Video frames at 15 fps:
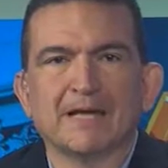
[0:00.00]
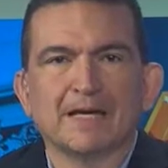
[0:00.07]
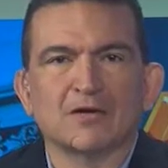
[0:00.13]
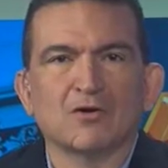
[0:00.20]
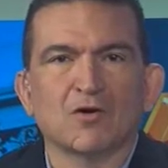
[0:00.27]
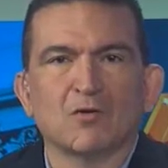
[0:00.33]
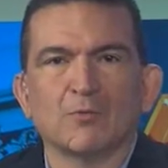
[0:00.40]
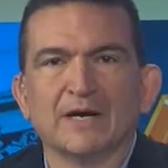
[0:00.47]
a
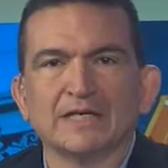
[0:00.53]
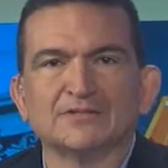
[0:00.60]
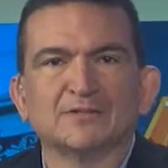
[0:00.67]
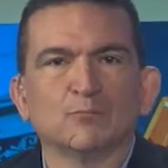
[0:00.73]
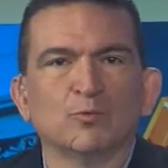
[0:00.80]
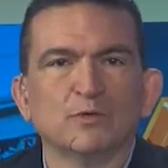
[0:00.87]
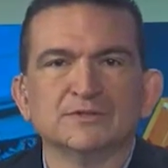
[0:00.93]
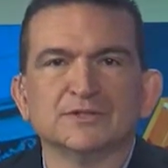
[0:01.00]
car wreck,
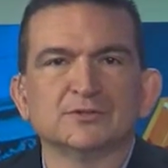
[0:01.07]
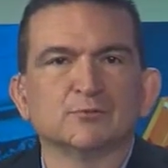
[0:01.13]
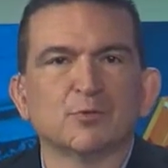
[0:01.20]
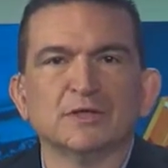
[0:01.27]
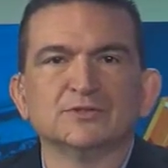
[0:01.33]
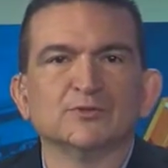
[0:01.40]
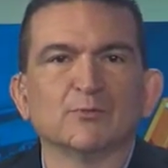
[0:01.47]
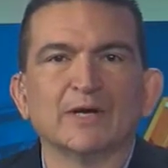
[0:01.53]
someone just
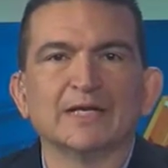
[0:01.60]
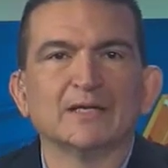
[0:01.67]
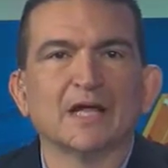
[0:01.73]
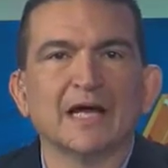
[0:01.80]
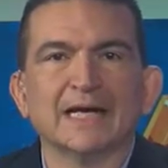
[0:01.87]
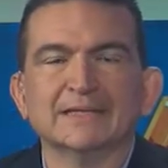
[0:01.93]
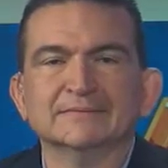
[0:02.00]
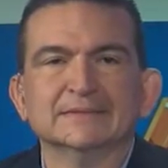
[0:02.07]
runs a red
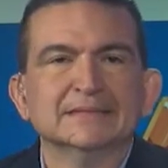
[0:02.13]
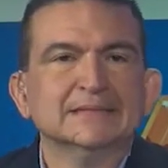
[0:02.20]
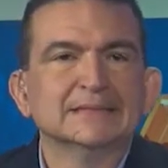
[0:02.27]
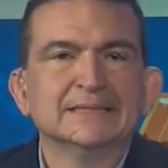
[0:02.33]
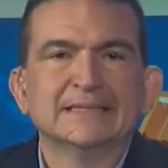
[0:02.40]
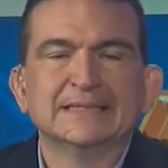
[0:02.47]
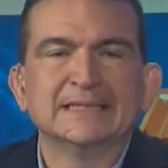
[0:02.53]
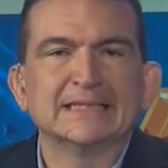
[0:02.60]
light
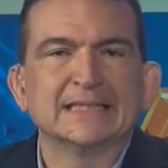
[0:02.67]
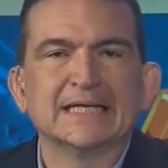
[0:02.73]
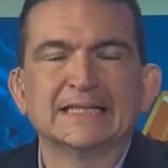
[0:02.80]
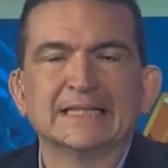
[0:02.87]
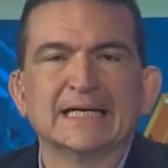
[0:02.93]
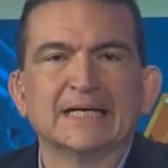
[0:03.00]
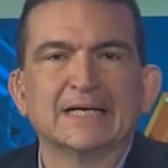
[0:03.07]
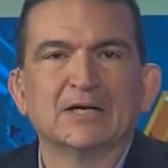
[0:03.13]
uh,
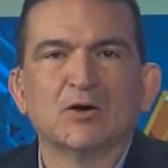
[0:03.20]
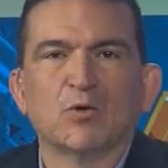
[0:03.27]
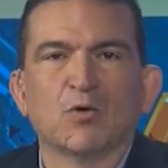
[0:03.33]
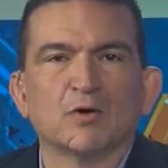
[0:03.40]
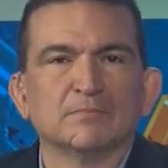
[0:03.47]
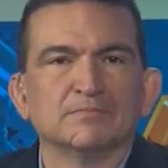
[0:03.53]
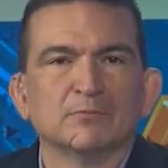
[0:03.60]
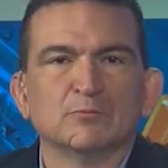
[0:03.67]
uh,
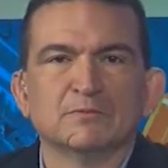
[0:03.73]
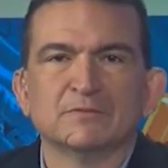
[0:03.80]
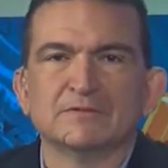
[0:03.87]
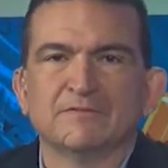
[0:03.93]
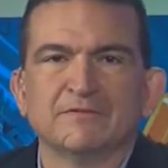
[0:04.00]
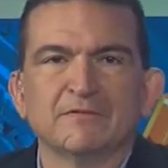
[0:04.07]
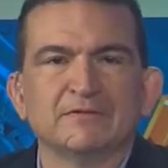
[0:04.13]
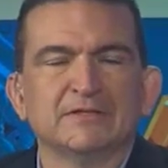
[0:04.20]
or
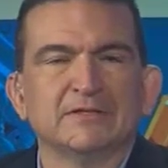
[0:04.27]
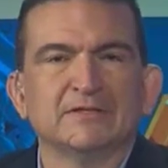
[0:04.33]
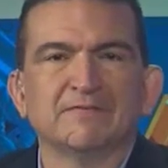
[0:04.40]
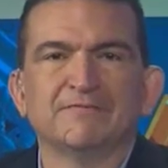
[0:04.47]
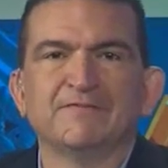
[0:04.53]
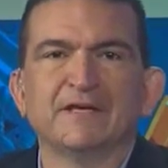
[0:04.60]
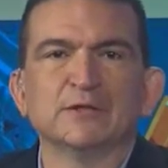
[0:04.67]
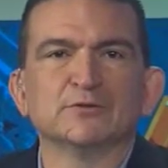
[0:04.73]

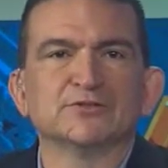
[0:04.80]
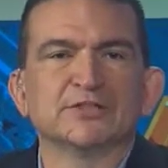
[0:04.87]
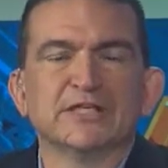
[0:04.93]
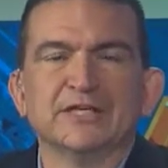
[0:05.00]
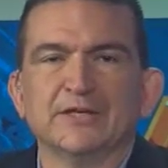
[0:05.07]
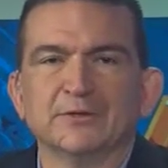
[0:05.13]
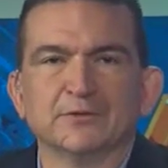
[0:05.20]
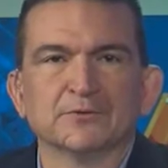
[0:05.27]
fails to
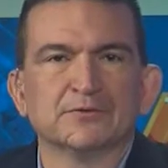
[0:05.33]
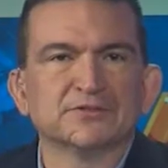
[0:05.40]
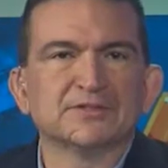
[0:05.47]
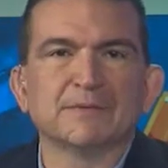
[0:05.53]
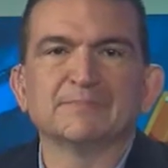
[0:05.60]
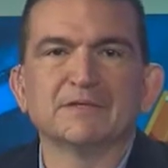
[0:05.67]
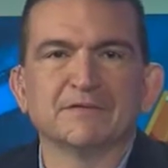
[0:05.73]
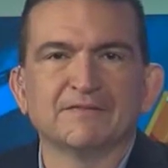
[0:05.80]
yield or
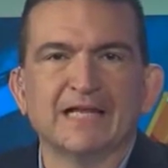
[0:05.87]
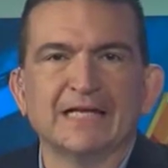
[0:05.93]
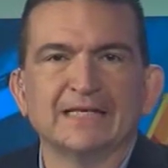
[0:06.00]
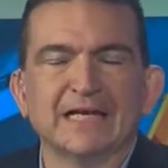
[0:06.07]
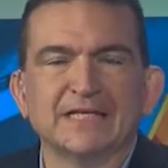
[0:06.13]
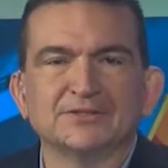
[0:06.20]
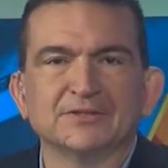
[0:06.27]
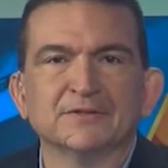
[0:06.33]
something of that
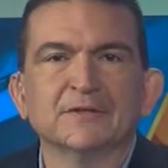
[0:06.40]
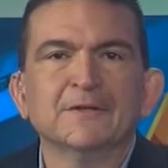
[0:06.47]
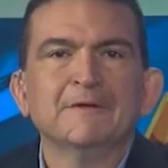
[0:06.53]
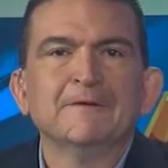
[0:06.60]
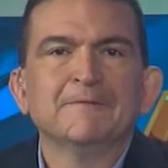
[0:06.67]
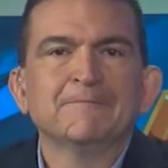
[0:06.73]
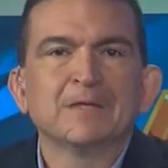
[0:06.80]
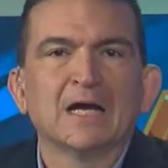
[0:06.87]
nature,
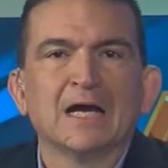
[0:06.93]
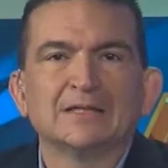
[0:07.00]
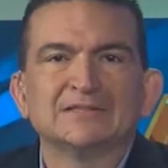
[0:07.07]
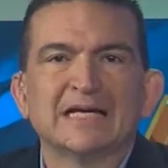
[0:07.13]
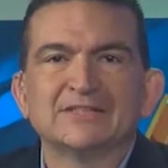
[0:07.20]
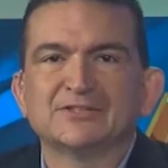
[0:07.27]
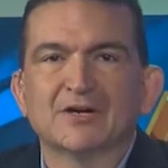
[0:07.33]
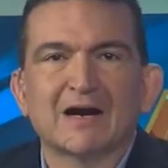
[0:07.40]
uh,
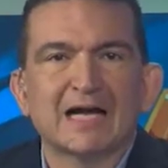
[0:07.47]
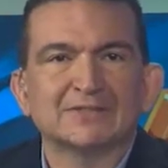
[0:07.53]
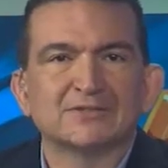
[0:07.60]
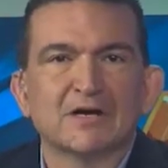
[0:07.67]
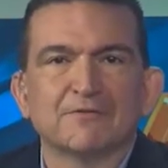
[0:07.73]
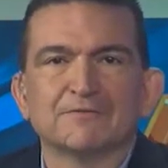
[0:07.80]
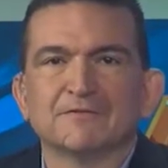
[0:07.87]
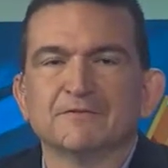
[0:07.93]
takes their eyes
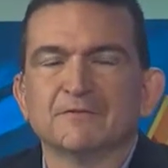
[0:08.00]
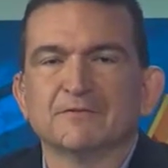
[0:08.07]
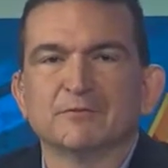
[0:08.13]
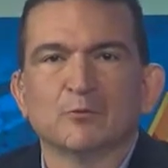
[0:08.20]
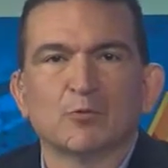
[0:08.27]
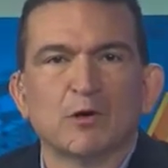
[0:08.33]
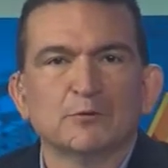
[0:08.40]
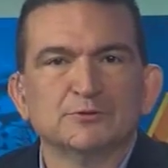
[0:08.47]
off the, the
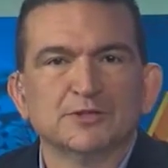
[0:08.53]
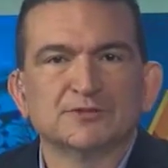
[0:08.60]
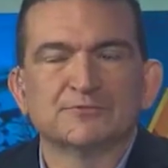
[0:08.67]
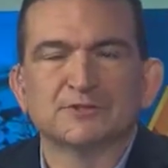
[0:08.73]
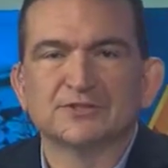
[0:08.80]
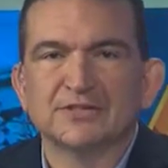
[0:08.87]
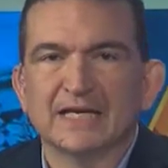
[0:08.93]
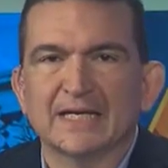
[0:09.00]
road just
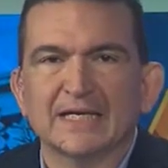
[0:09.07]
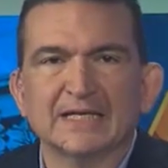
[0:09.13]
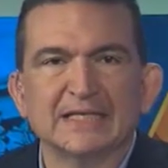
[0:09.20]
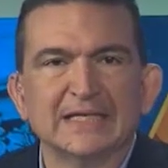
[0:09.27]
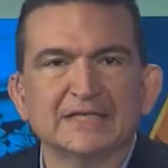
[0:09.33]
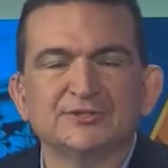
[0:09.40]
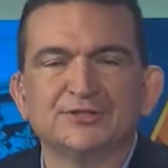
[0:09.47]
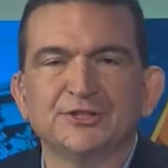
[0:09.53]
for a second and
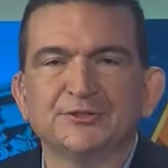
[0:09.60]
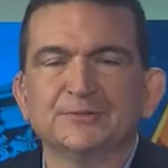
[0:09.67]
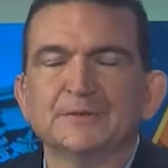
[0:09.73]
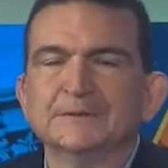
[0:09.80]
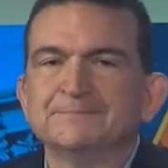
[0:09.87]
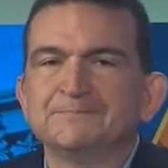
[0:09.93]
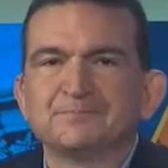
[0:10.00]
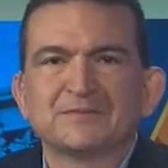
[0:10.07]
hits you,
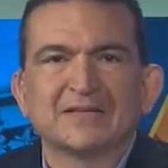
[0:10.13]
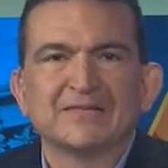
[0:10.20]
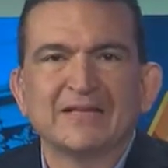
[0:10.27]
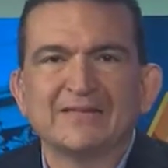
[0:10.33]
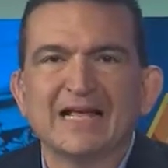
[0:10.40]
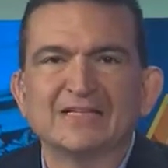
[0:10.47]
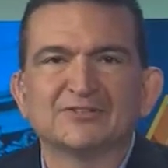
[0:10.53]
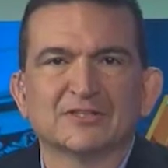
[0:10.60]
then
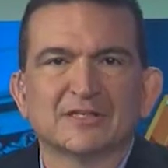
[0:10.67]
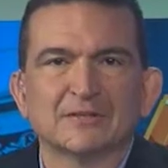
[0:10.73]
that's a,